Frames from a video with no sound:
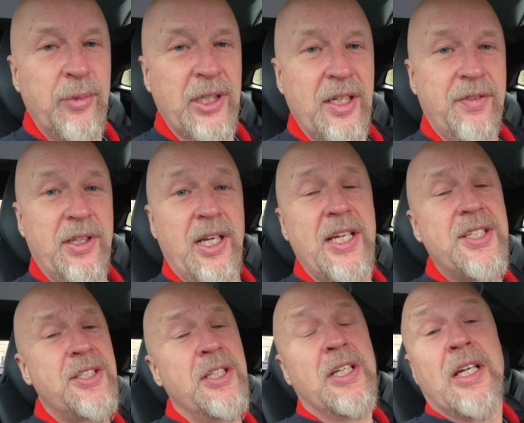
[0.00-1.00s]
But
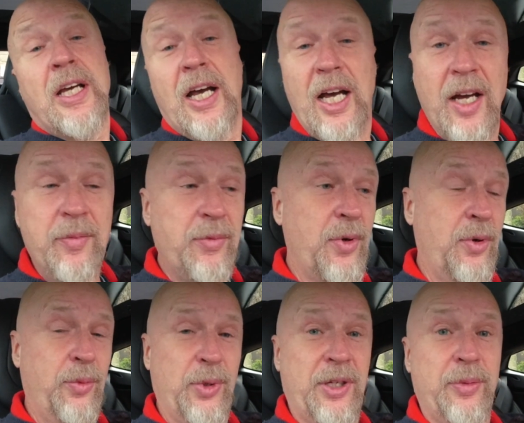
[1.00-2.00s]
nevertheless,
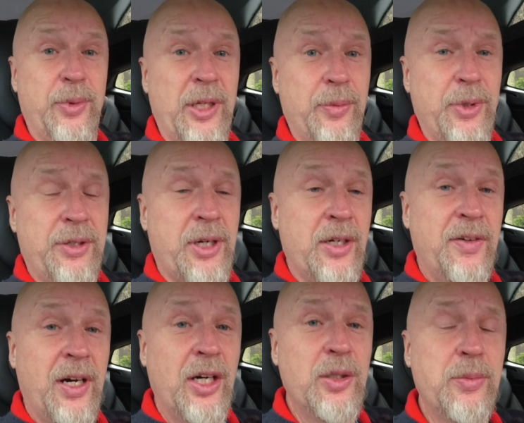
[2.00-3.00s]
we drove
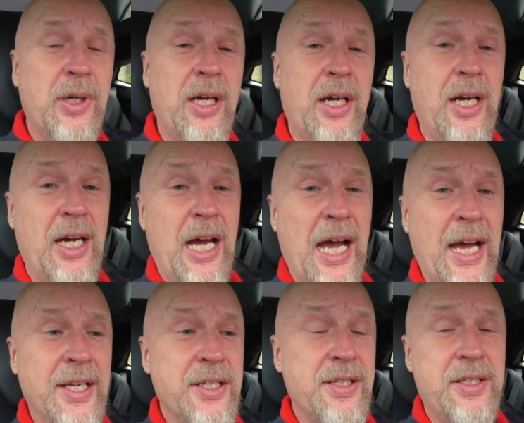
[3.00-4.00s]
home,
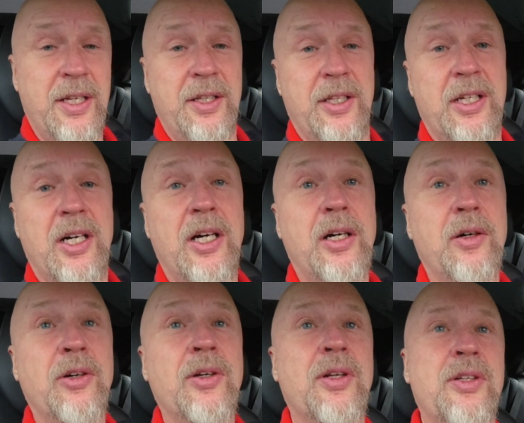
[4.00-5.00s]
and the
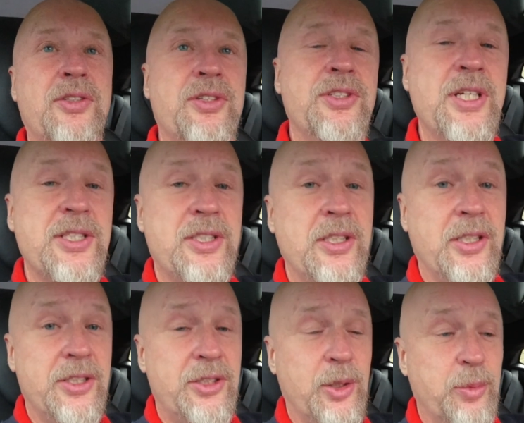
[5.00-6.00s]
car suggested
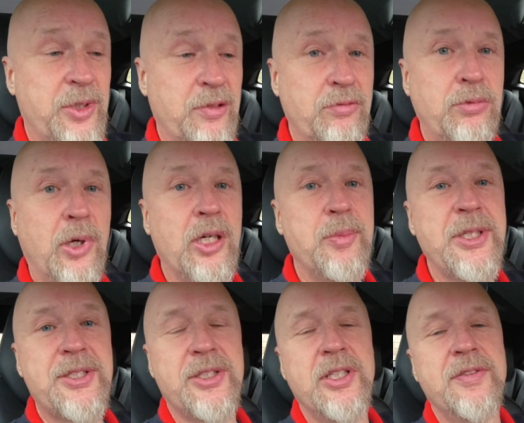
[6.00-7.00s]
I stopped at Rugby
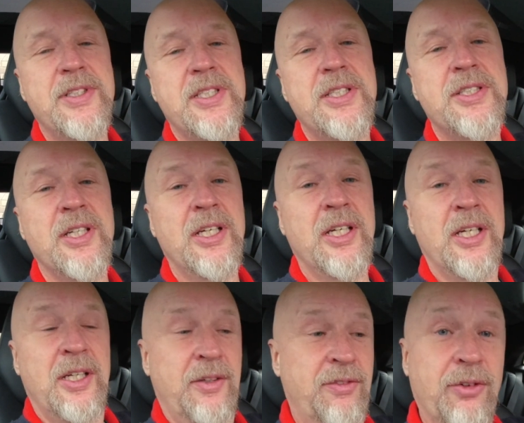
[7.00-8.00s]
Services
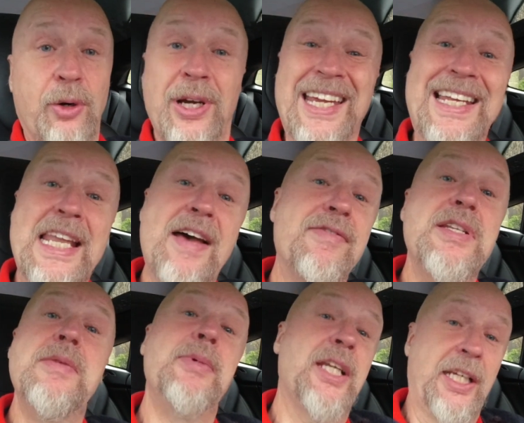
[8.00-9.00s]
for
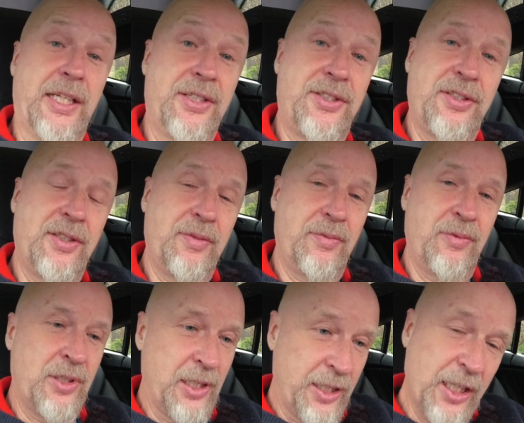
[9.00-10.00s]
11 minutes,
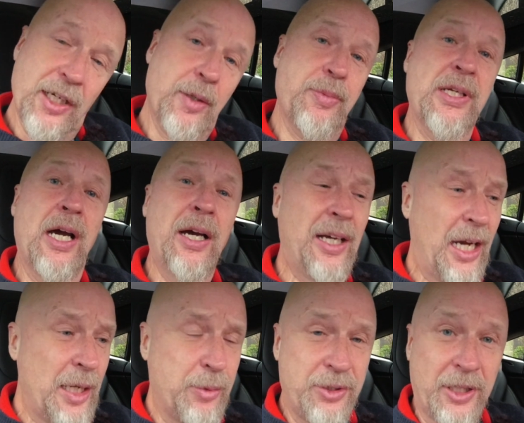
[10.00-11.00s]
and then I'd be
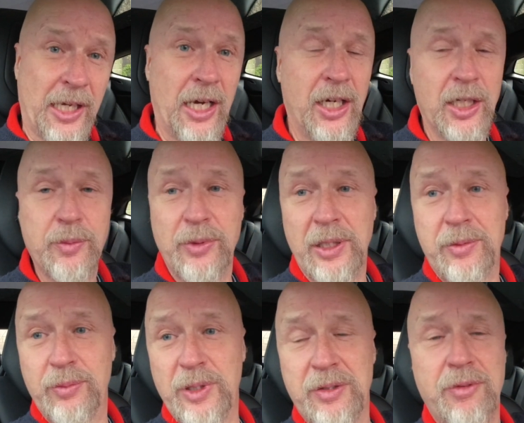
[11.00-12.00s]
able to get home
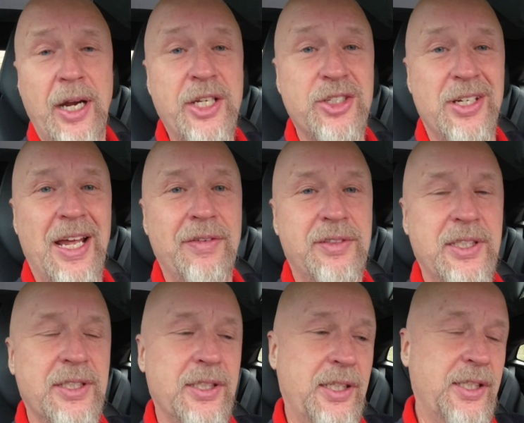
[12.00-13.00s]
with range left
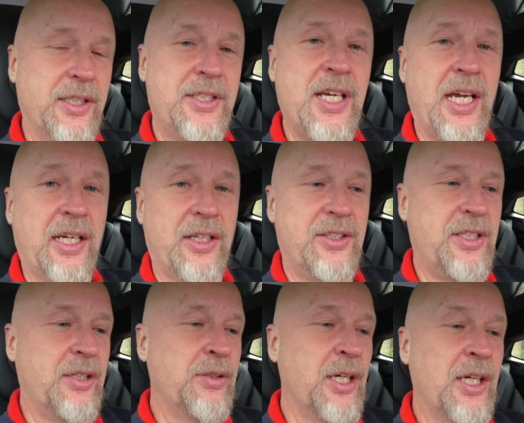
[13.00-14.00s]
in the tank.
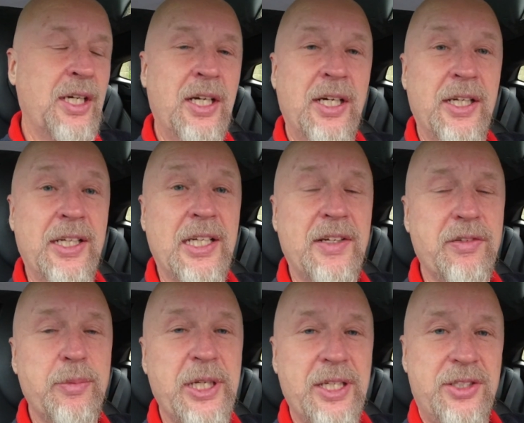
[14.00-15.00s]
So an
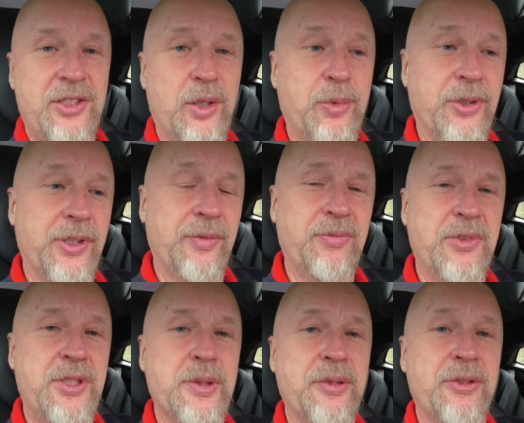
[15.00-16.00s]
11-minute stop on a
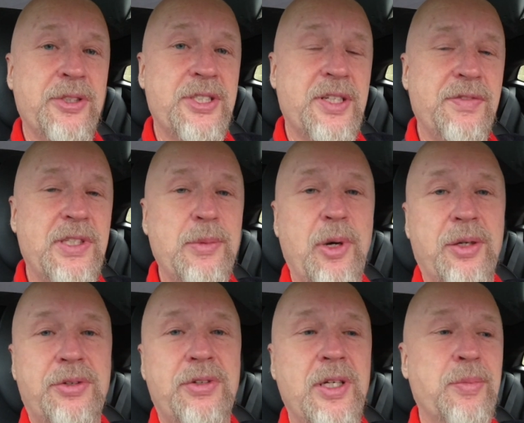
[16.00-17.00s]

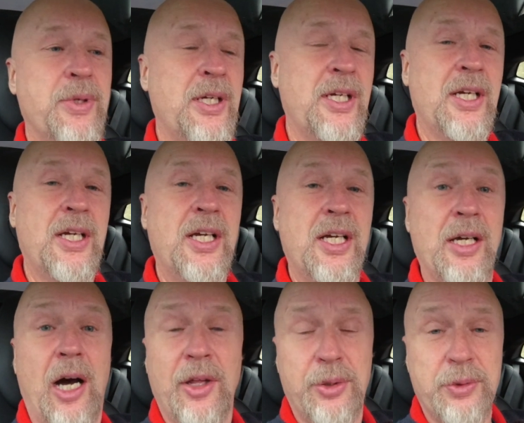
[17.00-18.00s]
270-mile trip,
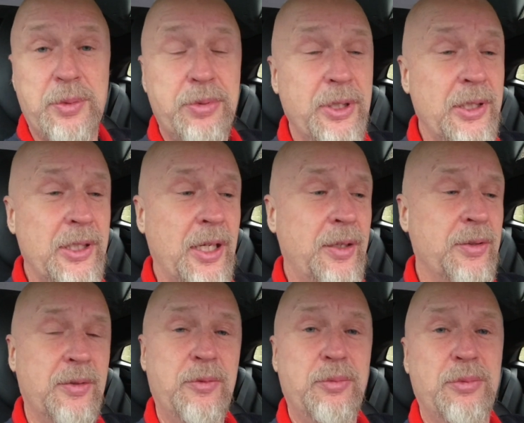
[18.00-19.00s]
I thought was
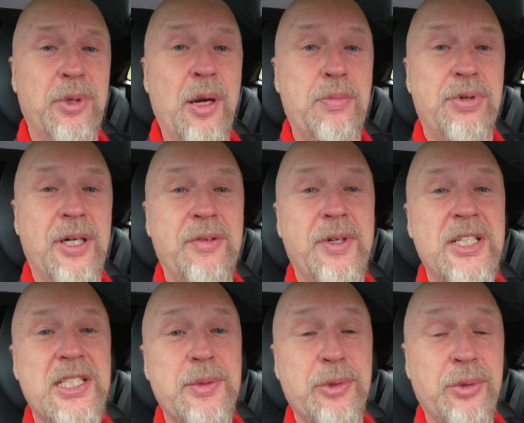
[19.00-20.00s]
pretty
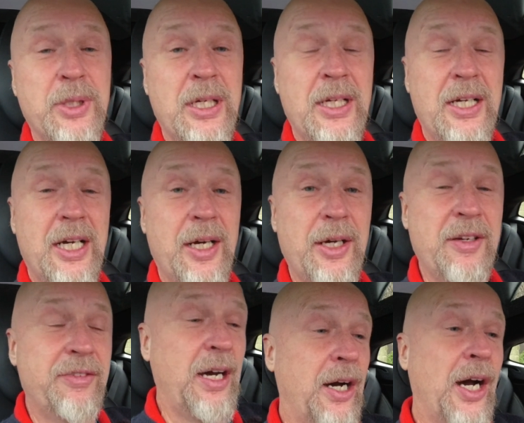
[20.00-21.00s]
reasonable.
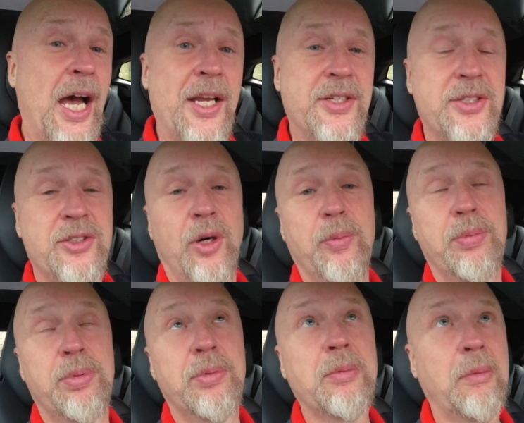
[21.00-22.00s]
In I had to stop
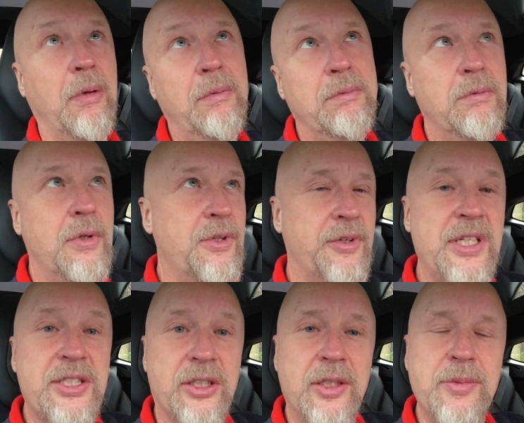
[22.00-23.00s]
3
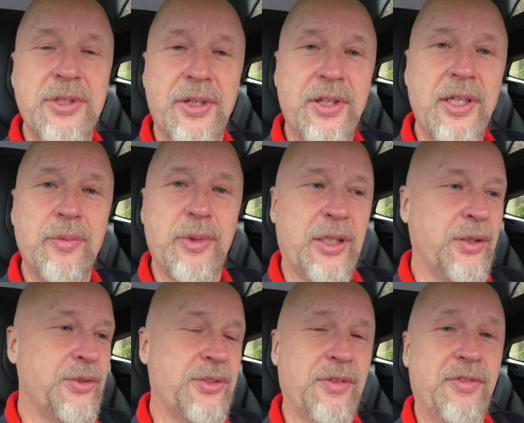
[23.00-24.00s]
times, I think,
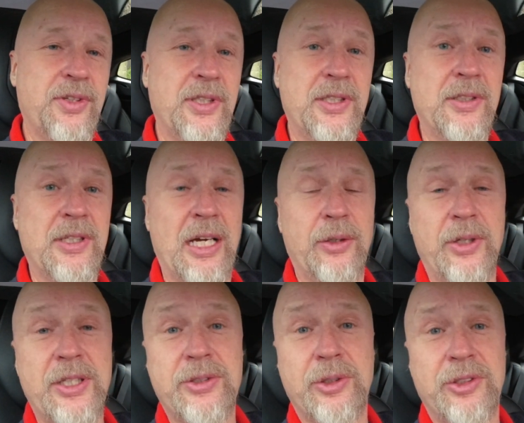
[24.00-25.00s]
because of how long
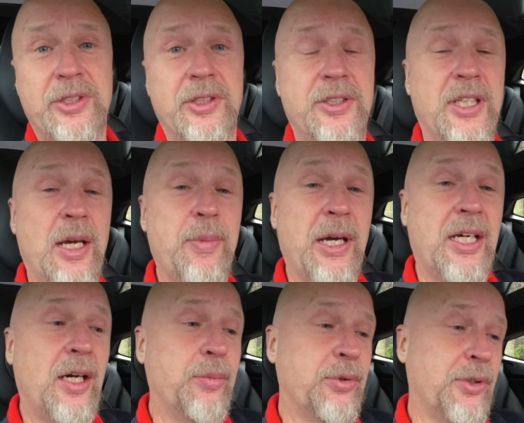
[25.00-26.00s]
it took to get back
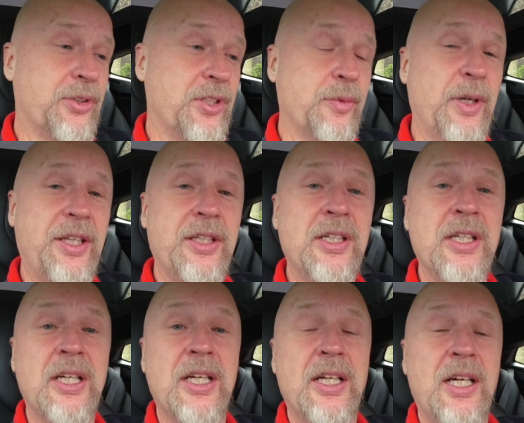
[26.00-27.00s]
up because of the weather,
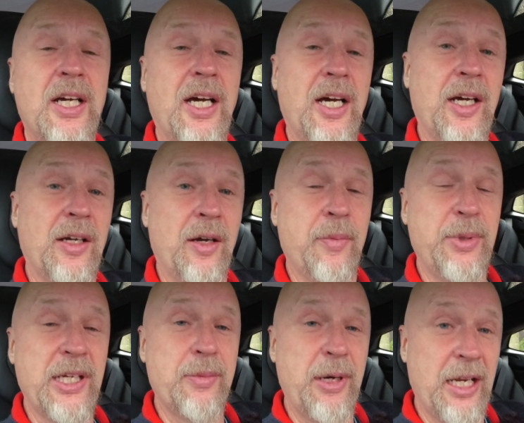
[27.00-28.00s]
and
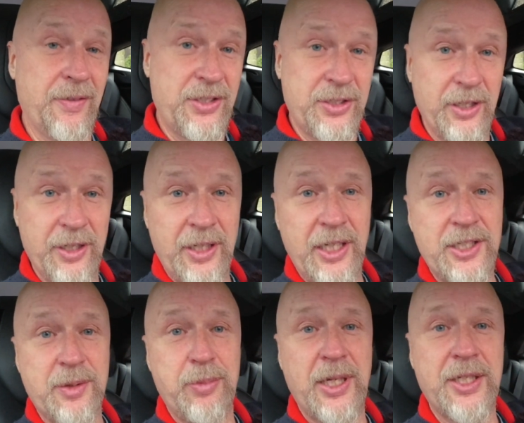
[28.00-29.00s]
being a man of a certain
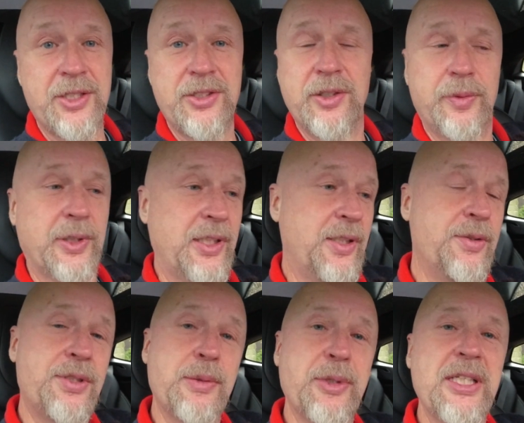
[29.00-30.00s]
age, the bladder's not what it
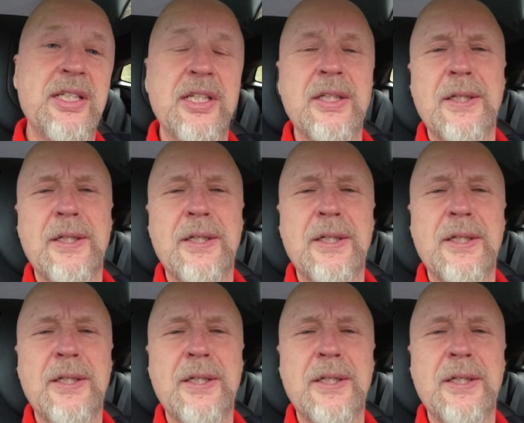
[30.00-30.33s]
used to be.